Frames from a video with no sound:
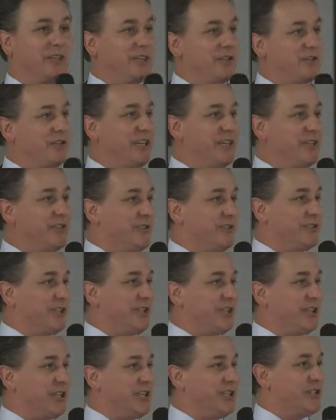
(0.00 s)
the Australian Stock
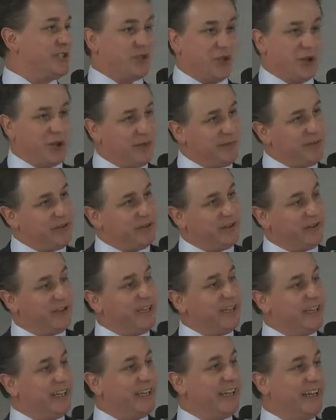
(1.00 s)
Exchange
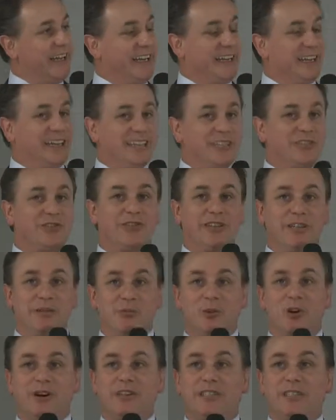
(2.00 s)
terminal, and it literally
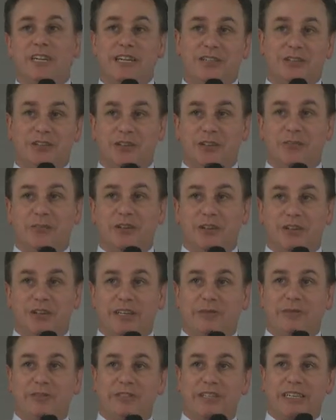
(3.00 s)
was a terminal.
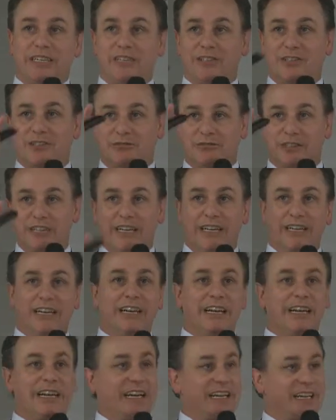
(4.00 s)
It was like a screen
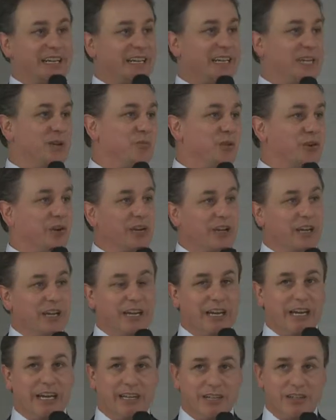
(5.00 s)
and a keyboard,
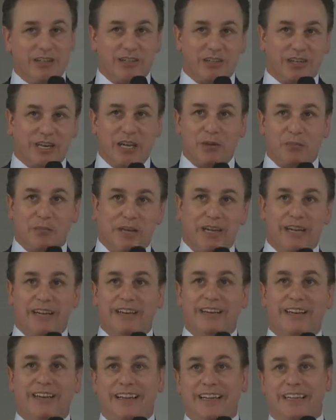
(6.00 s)
and you type
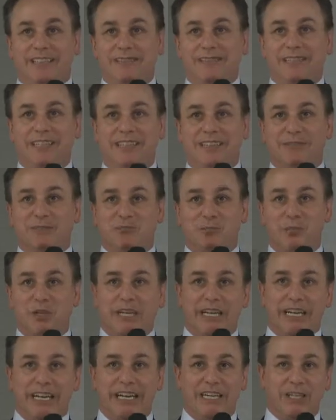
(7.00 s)
in like, you know,
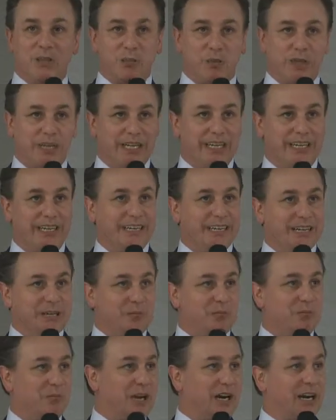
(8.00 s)
BHP,
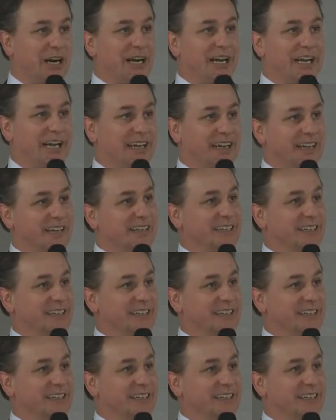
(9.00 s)
buy